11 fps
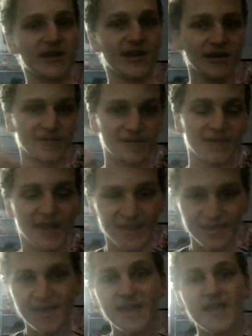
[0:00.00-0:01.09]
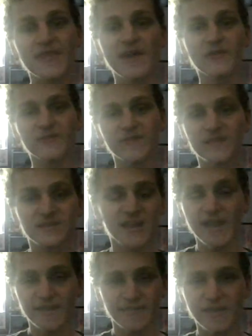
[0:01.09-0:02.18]
and it's like that was
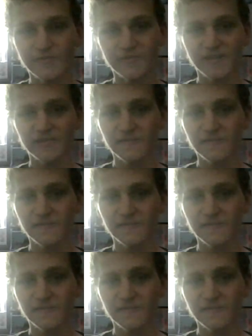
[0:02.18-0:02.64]
like